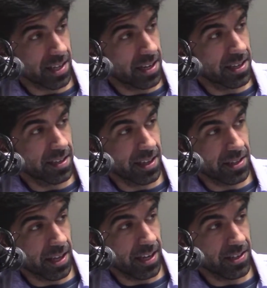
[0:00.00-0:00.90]
any
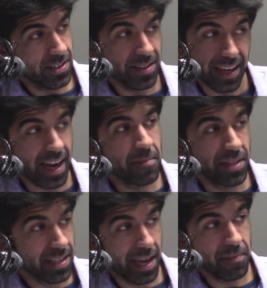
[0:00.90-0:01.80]
indication, like I
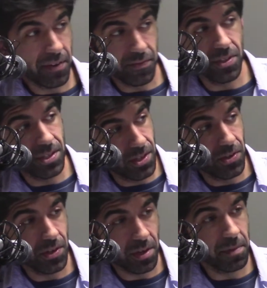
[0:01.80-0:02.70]
bet the campaign for this is
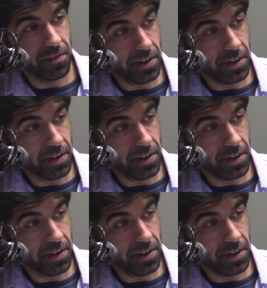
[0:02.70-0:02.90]
also going to be very